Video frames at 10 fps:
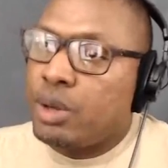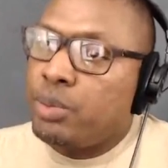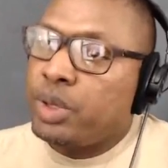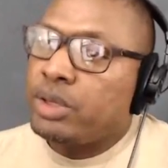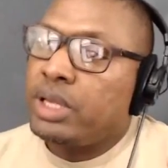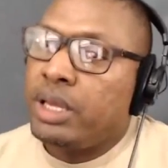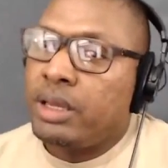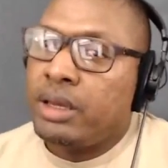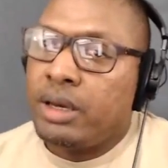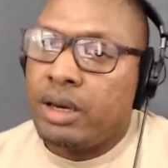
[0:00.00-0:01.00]

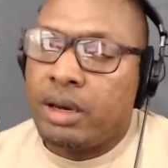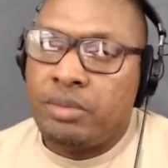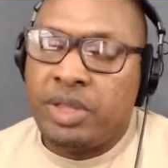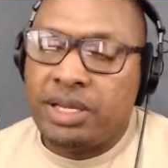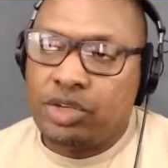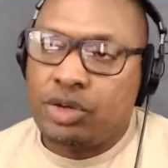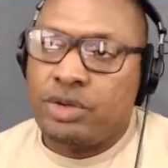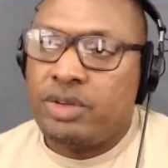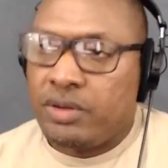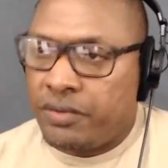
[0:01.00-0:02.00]
building things that are
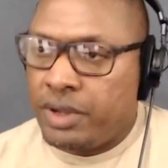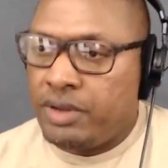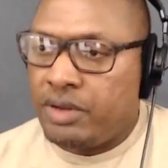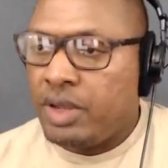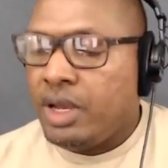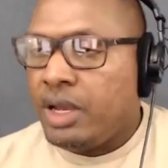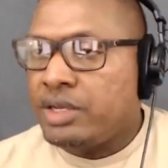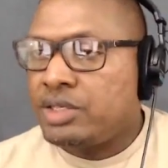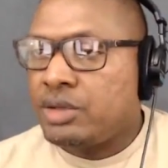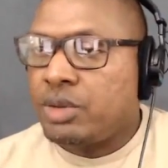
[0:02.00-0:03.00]
different,
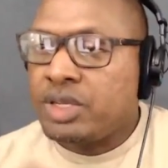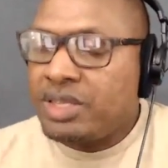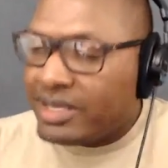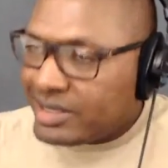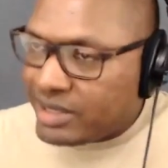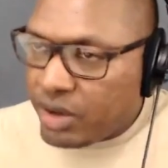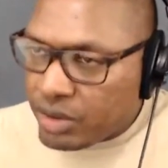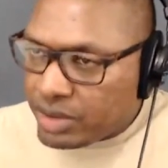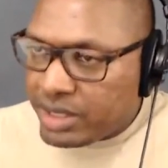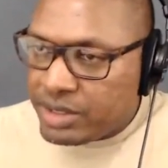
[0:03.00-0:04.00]

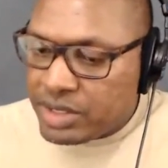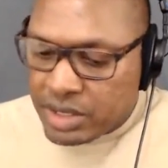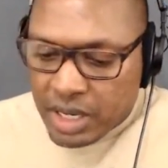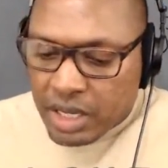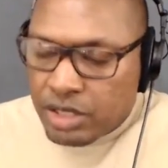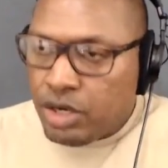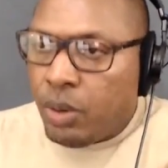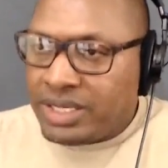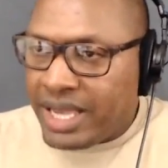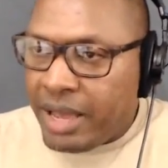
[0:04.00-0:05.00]
you know
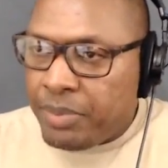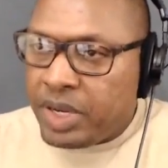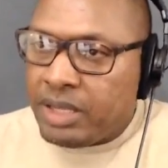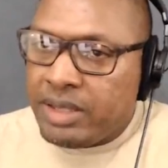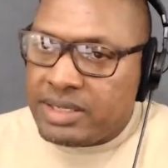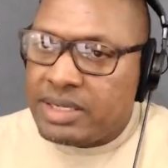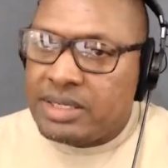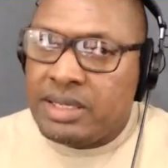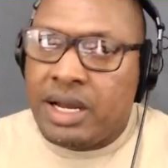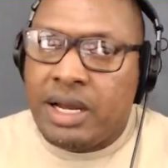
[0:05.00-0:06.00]
what's happening? This
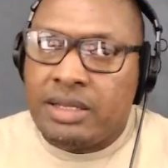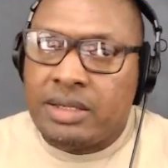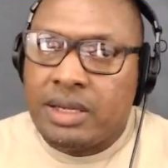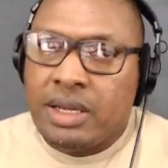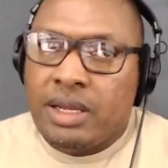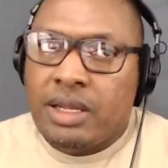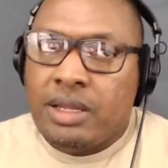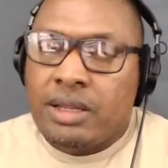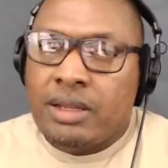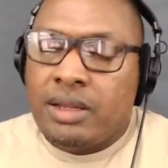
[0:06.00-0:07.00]
is not
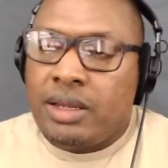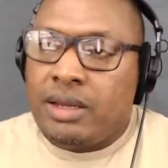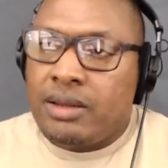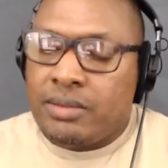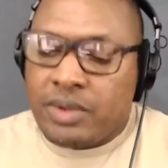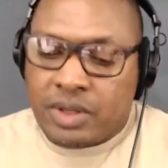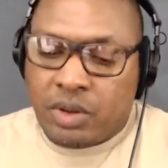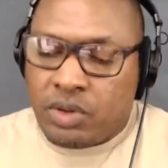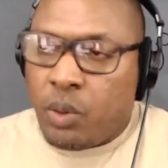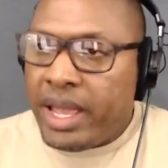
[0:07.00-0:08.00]

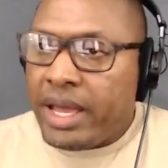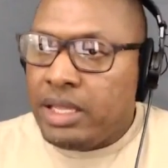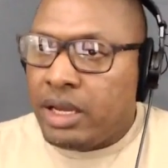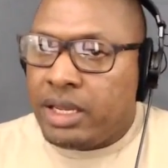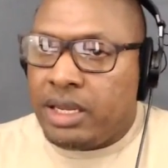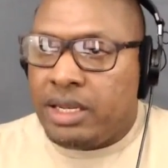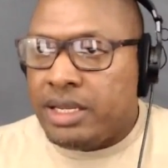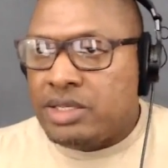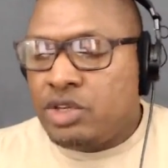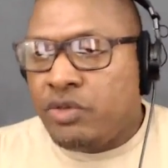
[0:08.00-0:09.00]
the way I look at it
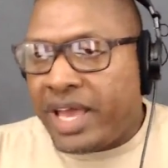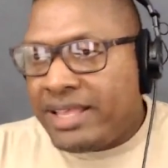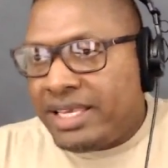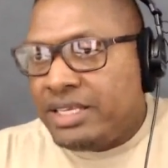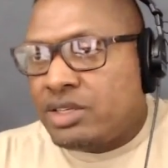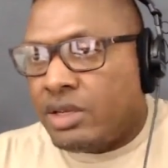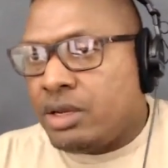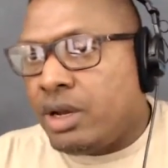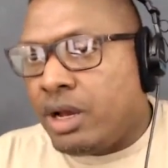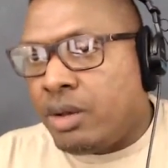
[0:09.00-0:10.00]
is you've had these,
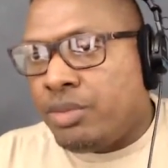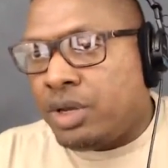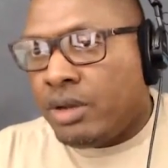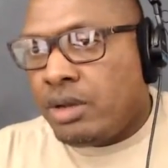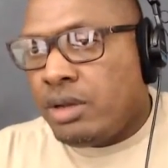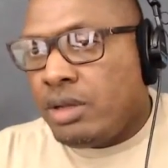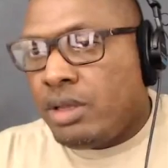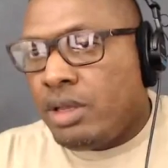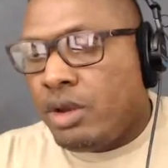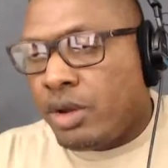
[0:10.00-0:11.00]

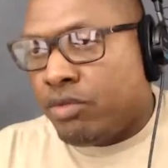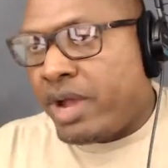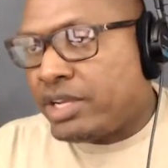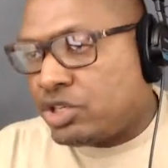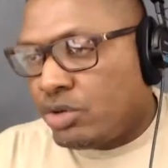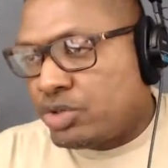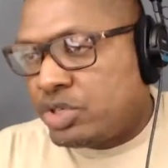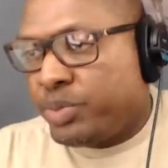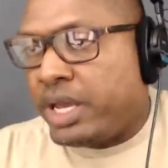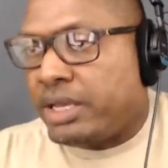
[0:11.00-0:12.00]
you know, irrational
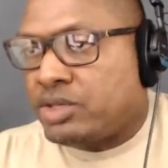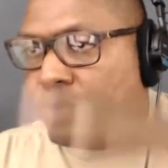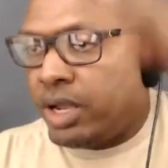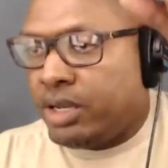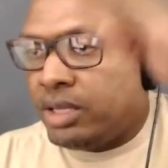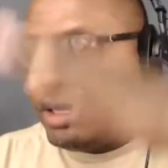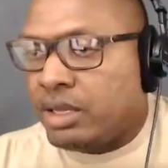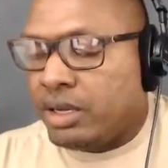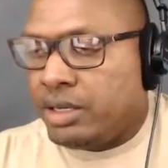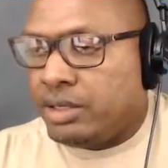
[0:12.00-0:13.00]
spikes, right, in the
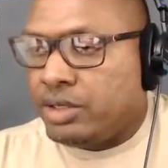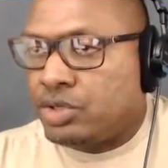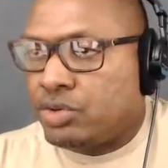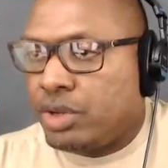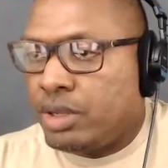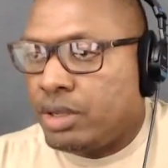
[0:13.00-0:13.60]
gun industry.